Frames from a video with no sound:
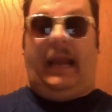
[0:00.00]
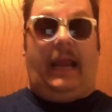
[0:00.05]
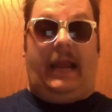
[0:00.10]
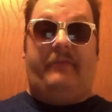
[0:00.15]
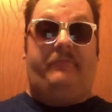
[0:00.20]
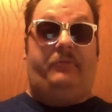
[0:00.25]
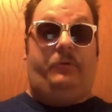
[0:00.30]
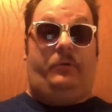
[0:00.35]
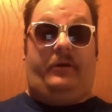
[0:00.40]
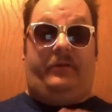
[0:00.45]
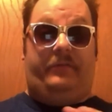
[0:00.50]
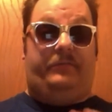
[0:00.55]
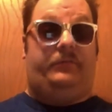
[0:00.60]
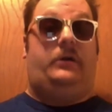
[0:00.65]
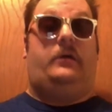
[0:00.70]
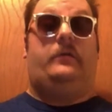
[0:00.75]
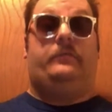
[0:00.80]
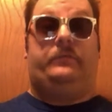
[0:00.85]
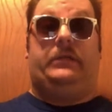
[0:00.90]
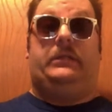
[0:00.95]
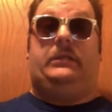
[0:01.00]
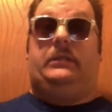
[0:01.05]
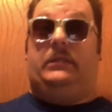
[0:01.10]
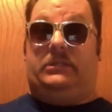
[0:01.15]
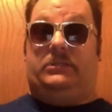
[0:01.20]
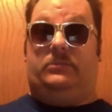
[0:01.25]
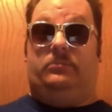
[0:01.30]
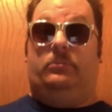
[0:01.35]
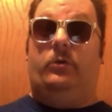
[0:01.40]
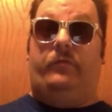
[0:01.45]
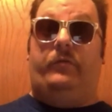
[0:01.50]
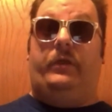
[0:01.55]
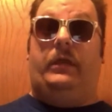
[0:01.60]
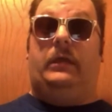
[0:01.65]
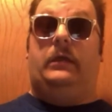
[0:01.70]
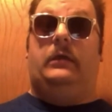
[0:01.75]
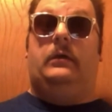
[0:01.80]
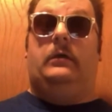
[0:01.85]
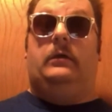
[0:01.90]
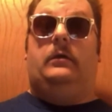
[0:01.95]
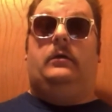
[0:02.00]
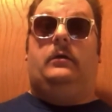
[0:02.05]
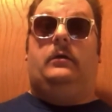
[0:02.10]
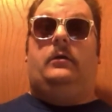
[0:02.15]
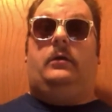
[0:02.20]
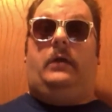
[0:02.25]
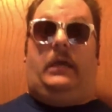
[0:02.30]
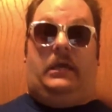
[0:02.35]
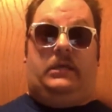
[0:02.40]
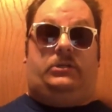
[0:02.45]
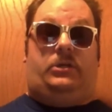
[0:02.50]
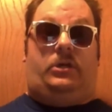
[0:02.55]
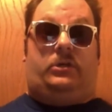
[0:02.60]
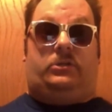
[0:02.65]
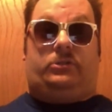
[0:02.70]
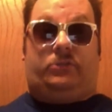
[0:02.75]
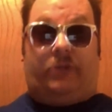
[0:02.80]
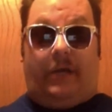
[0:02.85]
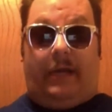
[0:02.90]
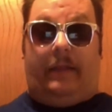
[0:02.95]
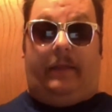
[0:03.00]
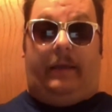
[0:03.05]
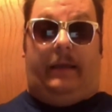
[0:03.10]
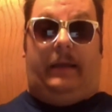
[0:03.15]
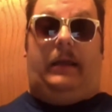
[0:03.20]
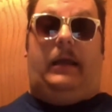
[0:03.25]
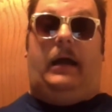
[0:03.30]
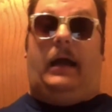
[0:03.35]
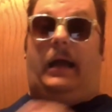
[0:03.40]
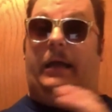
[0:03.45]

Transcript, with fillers: and everyone involved in this movie is Australian.